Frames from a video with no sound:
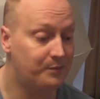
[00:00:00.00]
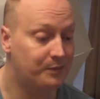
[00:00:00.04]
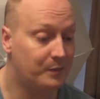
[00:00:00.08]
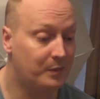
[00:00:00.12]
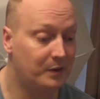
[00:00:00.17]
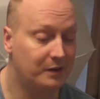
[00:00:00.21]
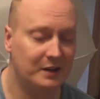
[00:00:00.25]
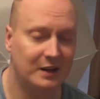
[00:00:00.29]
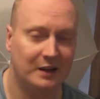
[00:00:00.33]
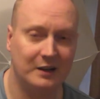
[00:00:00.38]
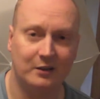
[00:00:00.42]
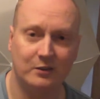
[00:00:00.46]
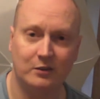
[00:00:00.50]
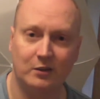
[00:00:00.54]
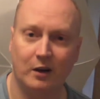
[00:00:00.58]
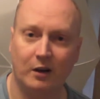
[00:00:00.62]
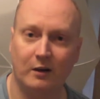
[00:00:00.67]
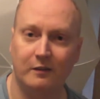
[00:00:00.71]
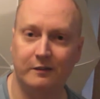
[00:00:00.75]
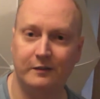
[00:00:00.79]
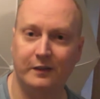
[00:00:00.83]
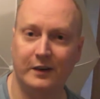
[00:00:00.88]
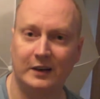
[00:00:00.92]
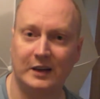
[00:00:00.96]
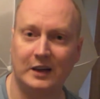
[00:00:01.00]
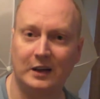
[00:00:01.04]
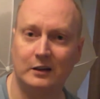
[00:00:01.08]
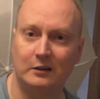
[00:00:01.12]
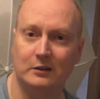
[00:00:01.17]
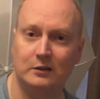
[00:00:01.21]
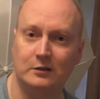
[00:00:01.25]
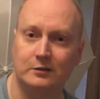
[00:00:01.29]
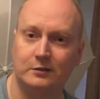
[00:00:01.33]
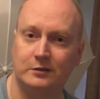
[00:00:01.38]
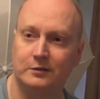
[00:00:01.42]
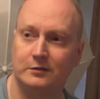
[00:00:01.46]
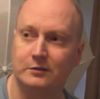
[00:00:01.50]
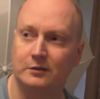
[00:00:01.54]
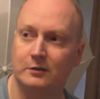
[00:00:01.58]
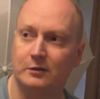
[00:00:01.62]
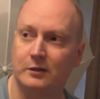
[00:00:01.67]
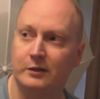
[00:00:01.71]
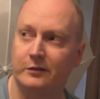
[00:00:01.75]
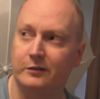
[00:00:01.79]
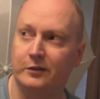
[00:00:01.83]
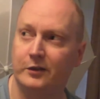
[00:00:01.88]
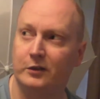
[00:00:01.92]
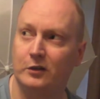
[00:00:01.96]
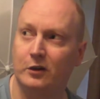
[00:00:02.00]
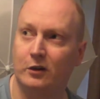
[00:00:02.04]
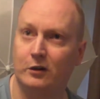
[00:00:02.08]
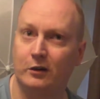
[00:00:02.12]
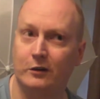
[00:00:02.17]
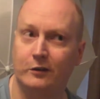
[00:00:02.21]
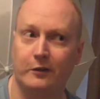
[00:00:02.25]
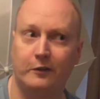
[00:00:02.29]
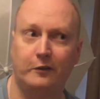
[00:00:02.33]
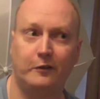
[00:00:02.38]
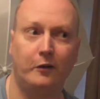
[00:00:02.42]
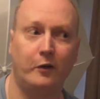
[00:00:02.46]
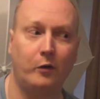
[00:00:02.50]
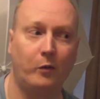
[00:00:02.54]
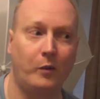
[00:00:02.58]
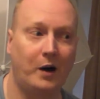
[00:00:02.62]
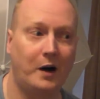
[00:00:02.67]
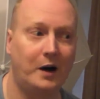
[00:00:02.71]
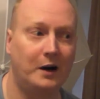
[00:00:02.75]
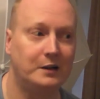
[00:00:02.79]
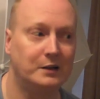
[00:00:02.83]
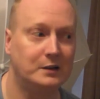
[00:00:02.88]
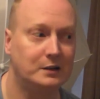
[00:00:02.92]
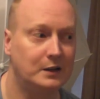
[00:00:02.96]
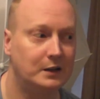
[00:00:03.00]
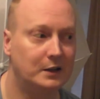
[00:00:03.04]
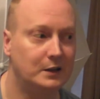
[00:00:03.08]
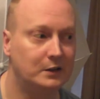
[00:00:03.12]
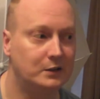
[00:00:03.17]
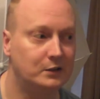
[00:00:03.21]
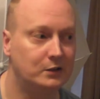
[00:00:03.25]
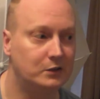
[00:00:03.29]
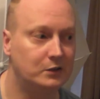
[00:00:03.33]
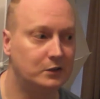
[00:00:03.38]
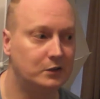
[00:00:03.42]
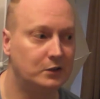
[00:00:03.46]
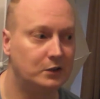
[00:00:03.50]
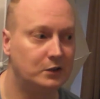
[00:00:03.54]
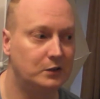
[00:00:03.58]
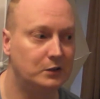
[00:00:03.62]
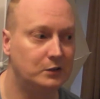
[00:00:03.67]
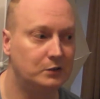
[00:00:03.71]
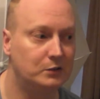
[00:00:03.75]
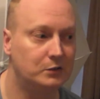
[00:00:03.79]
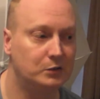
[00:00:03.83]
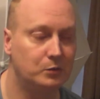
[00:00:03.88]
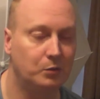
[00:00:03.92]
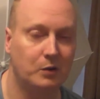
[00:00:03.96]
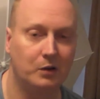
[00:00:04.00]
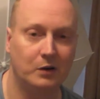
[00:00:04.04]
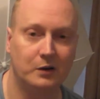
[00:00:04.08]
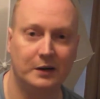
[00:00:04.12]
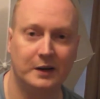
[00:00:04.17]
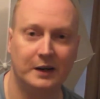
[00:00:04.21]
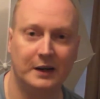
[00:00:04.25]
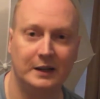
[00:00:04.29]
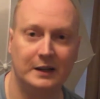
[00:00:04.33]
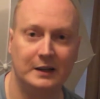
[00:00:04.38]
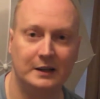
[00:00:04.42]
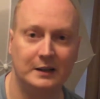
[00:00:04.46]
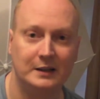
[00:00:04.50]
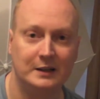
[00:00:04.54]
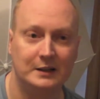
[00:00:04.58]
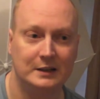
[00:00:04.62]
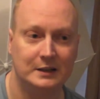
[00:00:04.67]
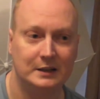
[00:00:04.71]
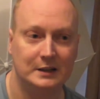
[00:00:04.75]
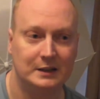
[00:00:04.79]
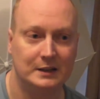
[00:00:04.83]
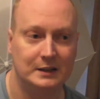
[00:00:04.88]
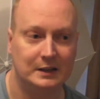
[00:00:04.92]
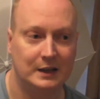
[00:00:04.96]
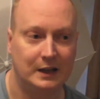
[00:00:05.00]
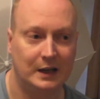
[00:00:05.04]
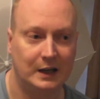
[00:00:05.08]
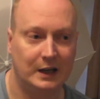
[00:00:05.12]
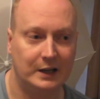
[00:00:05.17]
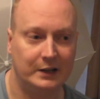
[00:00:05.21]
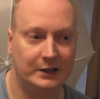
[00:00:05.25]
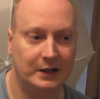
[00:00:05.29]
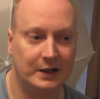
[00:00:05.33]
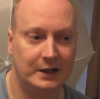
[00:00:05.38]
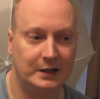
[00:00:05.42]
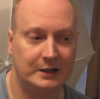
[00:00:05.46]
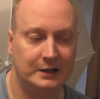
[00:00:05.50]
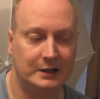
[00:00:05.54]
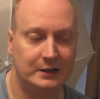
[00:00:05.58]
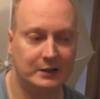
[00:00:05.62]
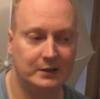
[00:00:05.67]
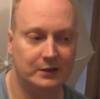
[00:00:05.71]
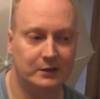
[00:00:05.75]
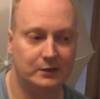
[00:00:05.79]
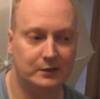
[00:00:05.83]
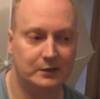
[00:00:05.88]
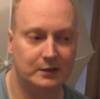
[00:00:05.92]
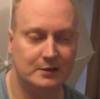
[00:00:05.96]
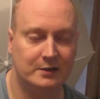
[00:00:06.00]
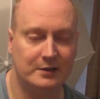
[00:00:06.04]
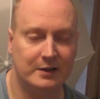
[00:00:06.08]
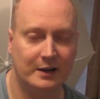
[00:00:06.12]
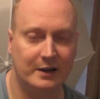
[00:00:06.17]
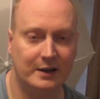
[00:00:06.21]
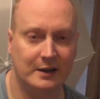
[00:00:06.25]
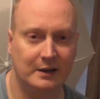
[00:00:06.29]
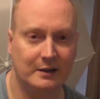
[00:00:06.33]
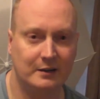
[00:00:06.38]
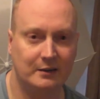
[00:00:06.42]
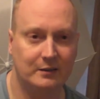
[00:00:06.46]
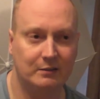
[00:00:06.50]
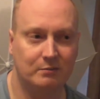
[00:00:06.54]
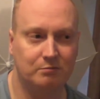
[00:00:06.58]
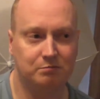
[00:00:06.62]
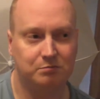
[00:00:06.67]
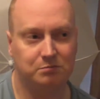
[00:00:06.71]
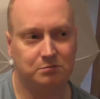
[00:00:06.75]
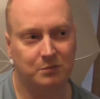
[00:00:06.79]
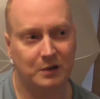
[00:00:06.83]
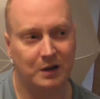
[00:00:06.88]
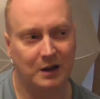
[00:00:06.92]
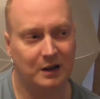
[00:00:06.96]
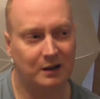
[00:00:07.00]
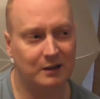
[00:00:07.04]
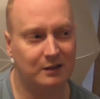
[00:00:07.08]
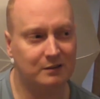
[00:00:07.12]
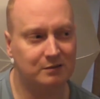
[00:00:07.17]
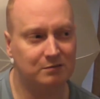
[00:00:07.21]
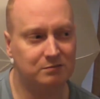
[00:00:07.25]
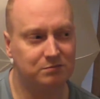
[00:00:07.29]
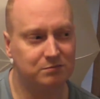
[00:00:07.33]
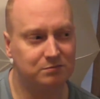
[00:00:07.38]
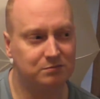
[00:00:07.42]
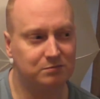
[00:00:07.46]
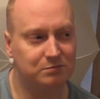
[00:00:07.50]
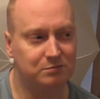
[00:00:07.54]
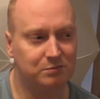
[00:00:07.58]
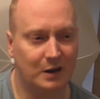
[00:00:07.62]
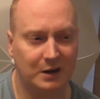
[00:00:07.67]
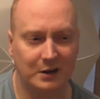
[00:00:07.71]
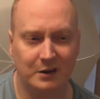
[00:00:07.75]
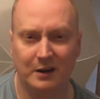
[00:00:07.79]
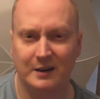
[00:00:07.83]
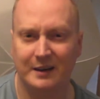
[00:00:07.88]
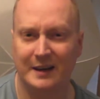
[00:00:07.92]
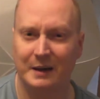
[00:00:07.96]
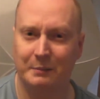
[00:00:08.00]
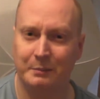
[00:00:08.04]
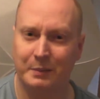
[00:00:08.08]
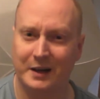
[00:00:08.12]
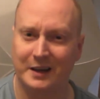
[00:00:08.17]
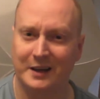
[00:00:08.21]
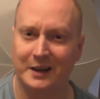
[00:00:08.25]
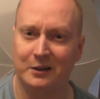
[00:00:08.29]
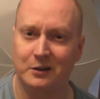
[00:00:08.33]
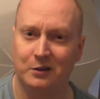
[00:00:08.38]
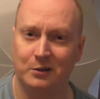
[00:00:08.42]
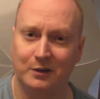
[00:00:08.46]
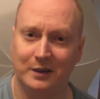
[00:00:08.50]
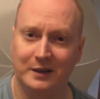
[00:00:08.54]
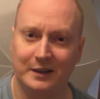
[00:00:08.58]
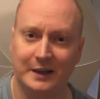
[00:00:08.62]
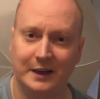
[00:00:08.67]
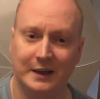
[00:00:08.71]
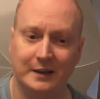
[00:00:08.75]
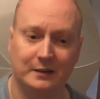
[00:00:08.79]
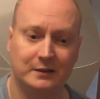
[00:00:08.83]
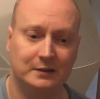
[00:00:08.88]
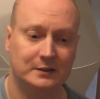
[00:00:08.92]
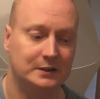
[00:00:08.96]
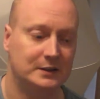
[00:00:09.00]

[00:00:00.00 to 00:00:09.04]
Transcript: But then I sort of fell out of love with photography for a while, and was working, and then decided, well, why don't I get back into it again?